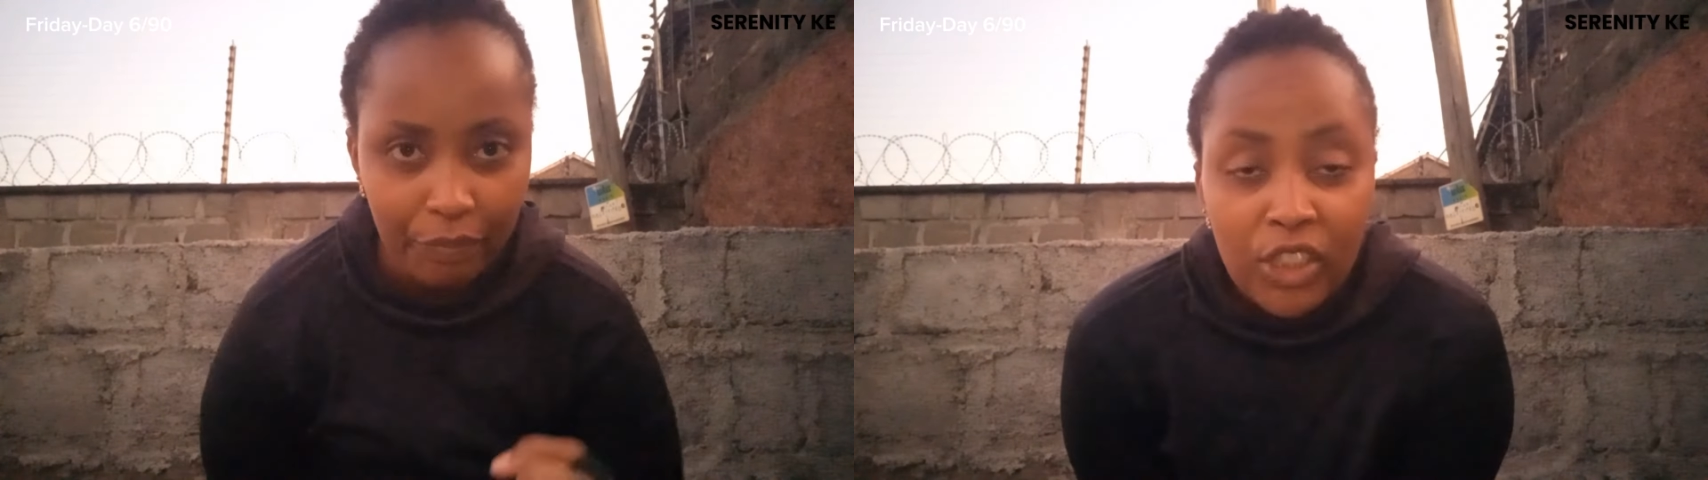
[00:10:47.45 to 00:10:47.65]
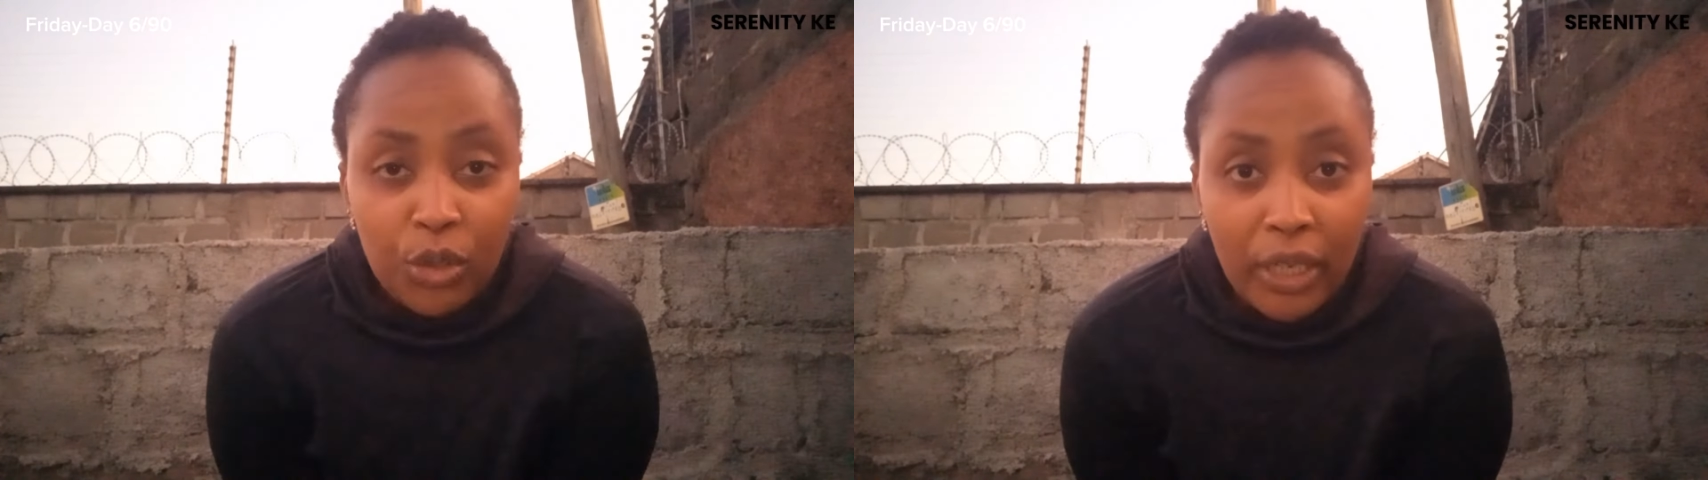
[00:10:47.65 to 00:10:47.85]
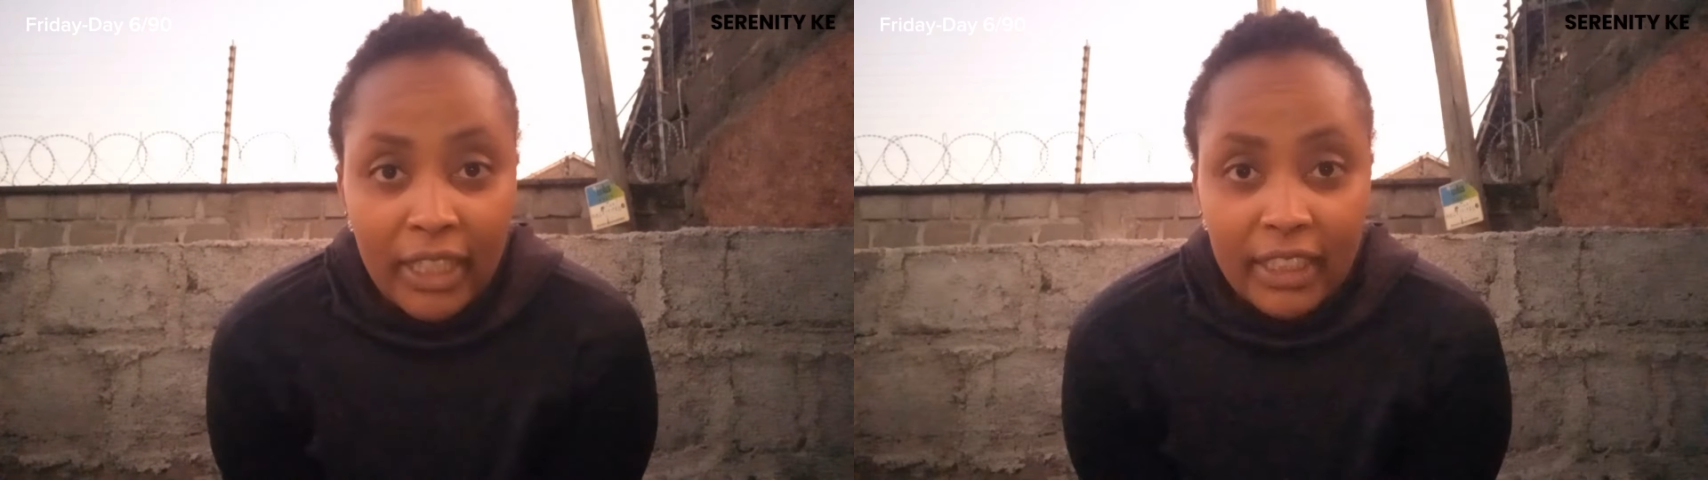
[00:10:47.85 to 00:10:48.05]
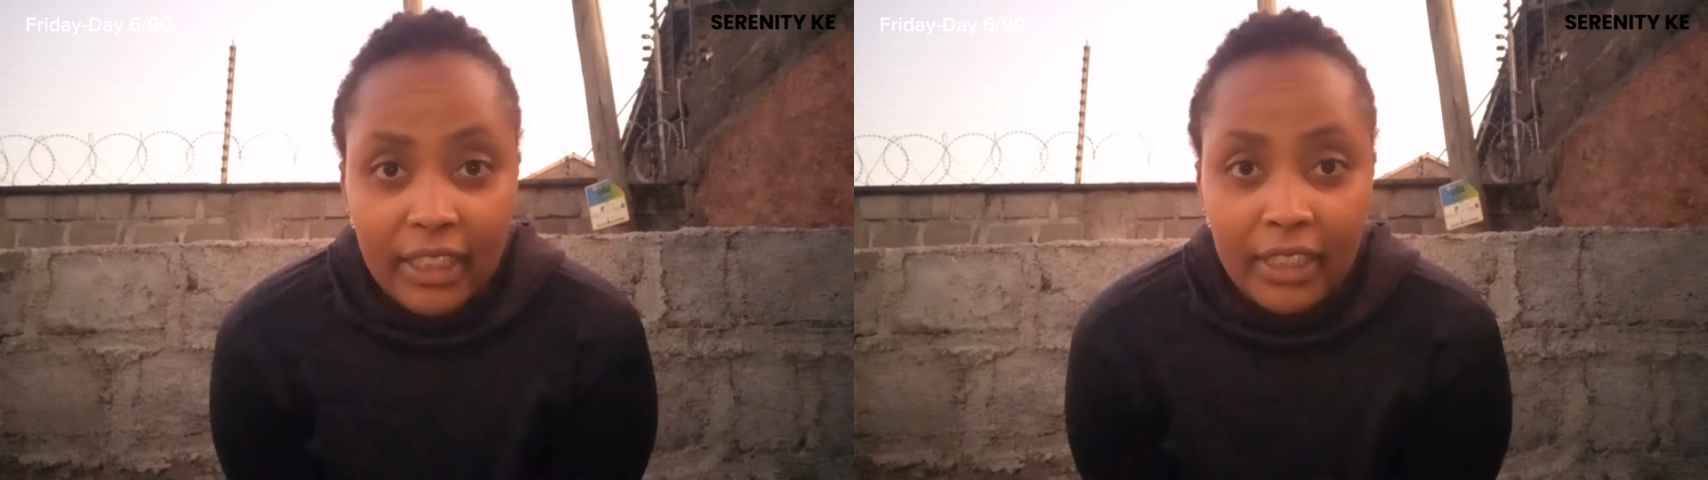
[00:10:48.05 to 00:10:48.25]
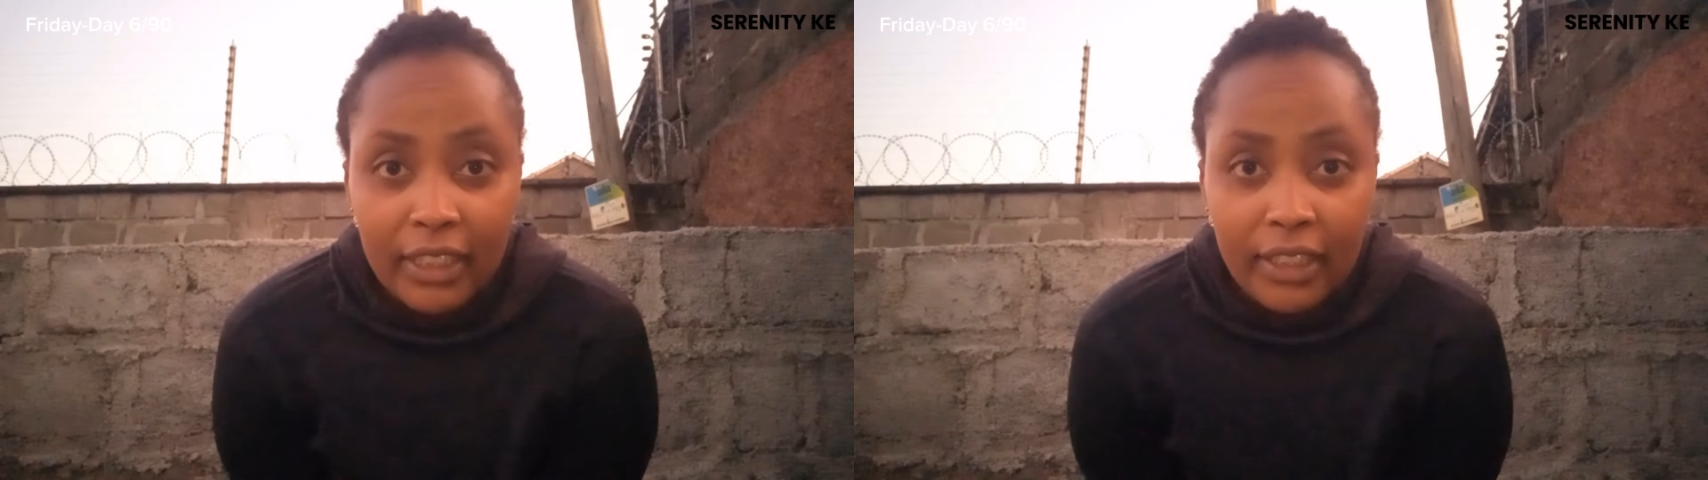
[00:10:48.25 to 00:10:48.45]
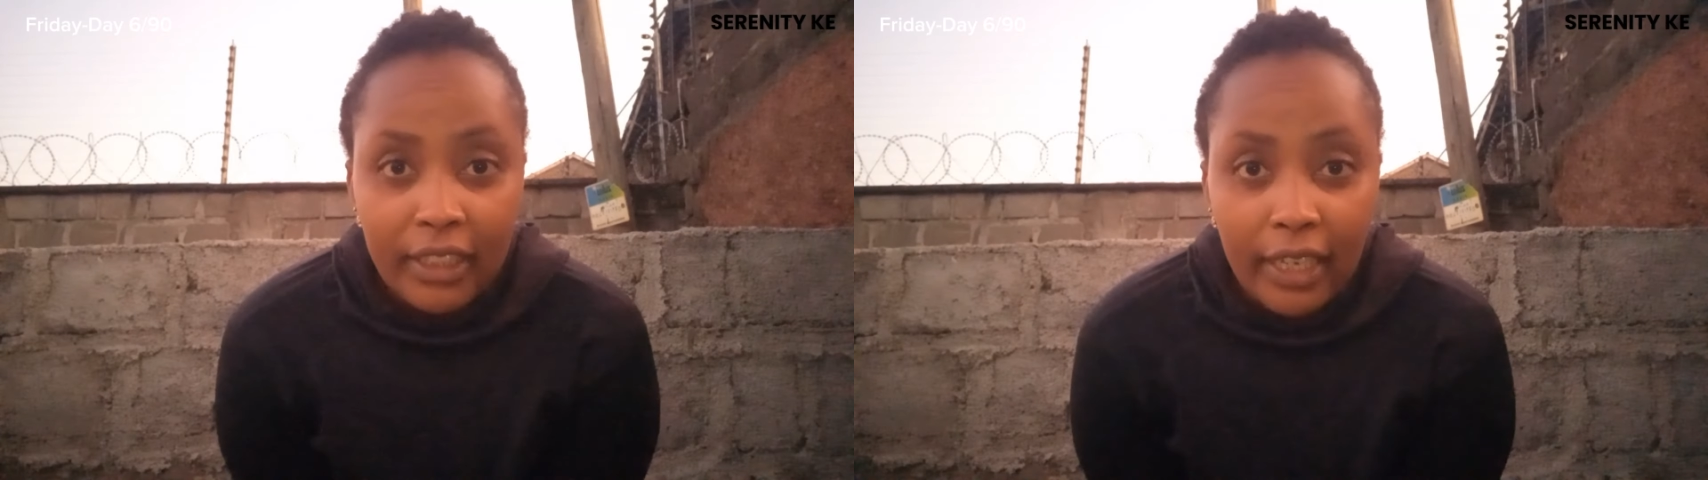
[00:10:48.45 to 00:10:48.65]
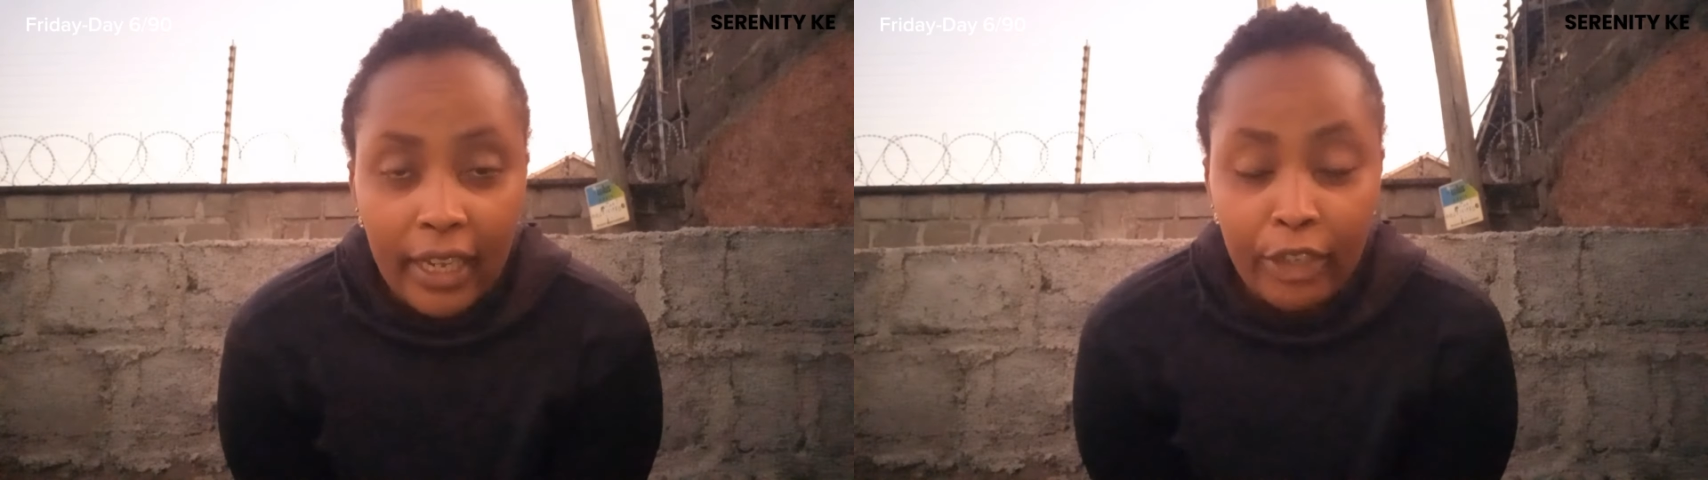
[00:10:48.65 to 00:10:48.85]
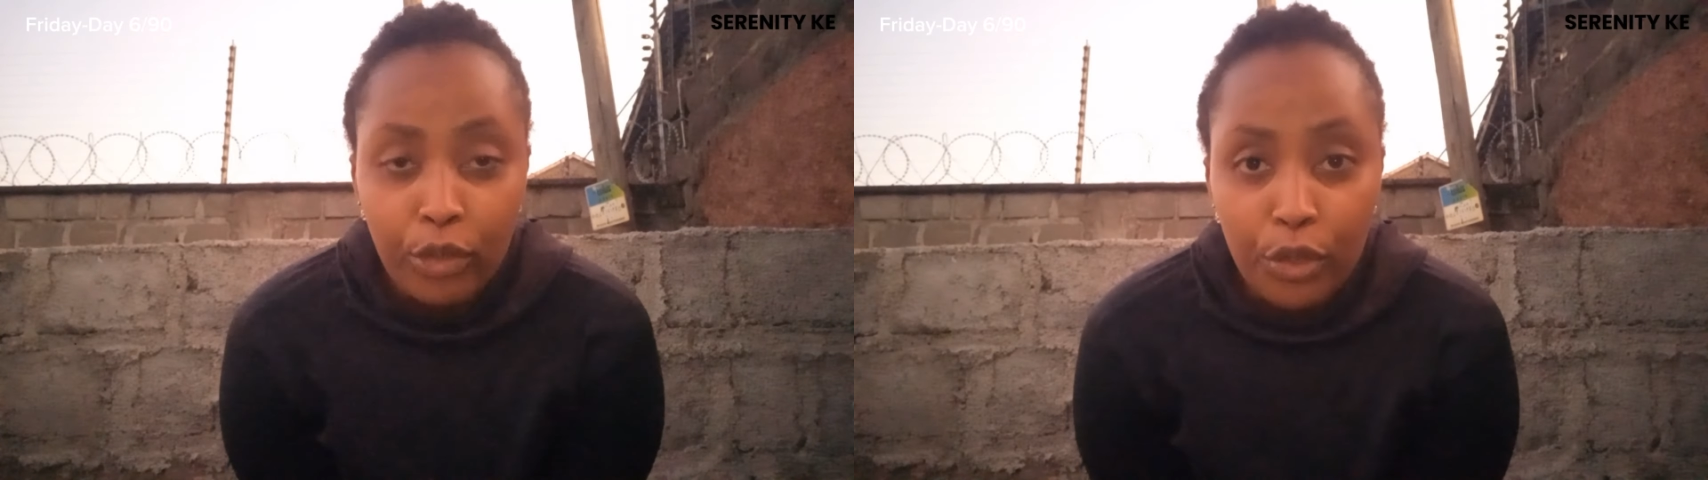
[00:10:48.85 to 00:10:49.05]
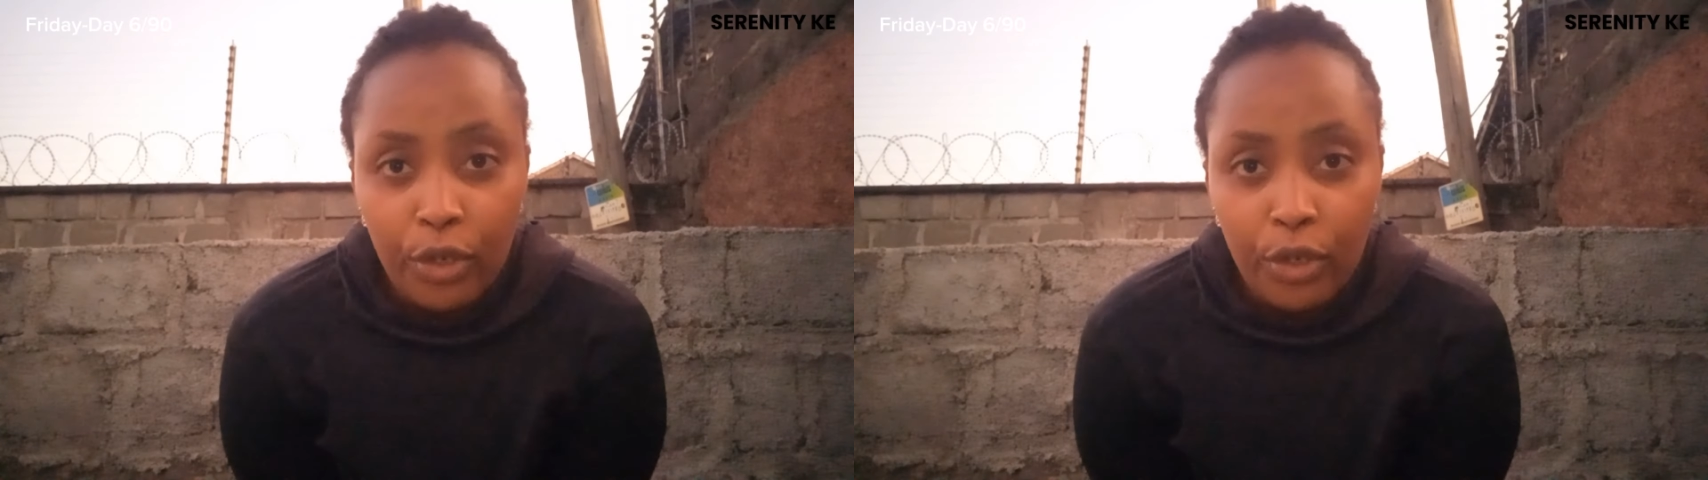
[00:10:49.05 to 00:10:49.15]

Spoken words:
Eat right and